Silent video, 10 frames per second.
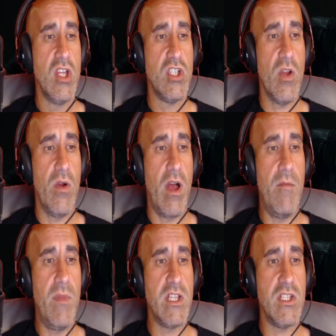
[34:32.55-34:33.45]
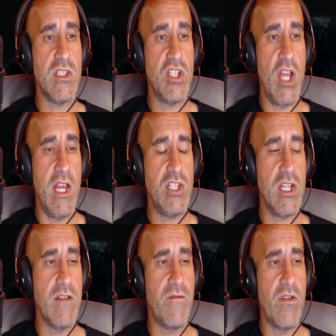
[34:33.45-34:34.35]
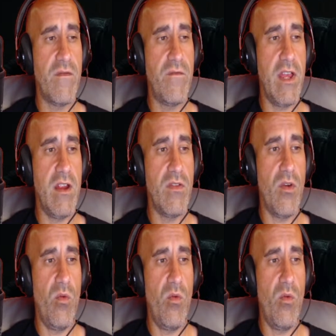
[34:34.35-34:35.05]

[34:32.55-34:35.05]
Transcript: show how much is changing for Fear